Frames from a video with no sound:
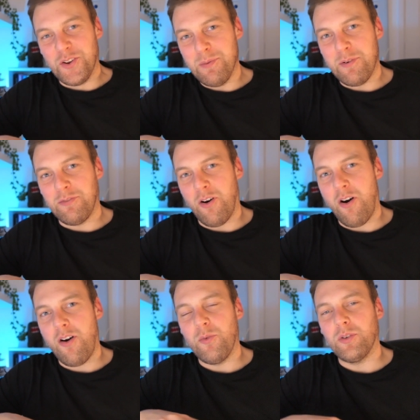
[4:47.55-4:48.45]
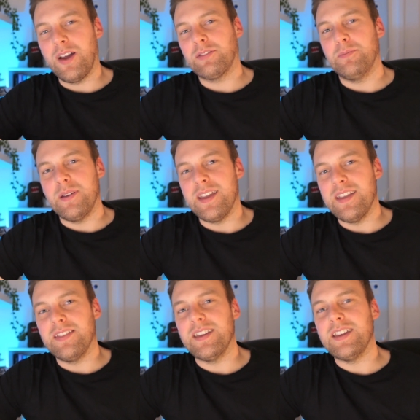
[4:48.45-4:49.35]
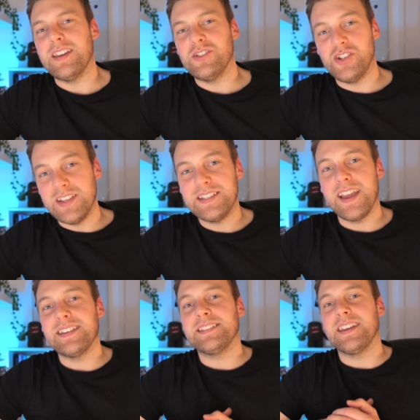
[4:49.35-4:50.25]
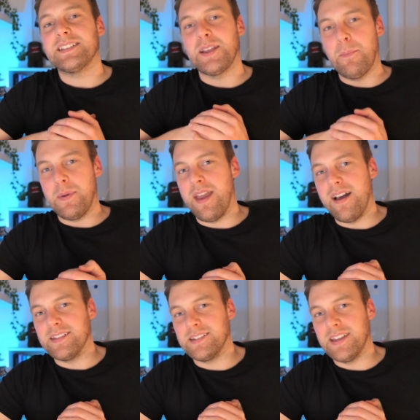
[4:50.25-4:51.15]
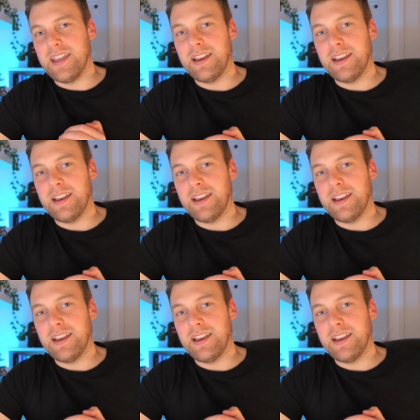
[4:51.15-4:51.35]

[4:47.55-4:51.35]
Number 4 would have to be the GT86 and BRZ.